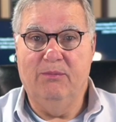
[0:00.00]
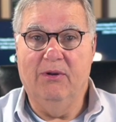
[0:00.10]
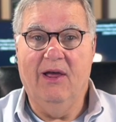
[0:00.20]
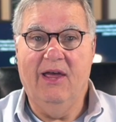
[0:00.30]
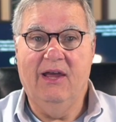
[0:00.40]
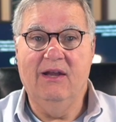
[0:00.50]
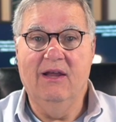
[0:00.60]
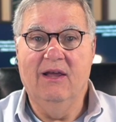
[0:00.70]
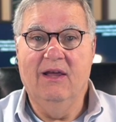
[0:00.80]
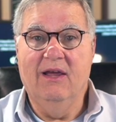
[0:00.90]
be
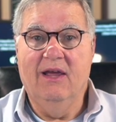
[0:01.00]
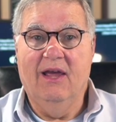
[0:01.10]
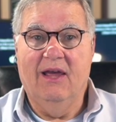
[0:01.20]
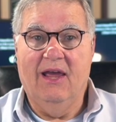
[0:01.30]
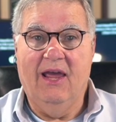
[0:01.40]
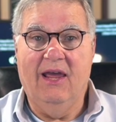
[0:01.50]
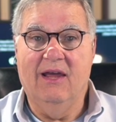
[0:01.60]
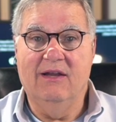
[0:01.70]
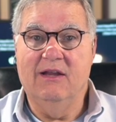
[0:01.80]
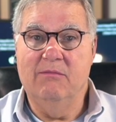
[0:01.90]
played,
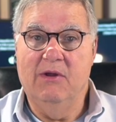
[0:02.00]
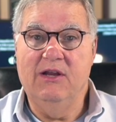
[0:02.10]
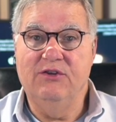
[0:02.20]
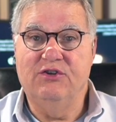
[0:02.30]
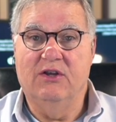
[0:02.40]
and in many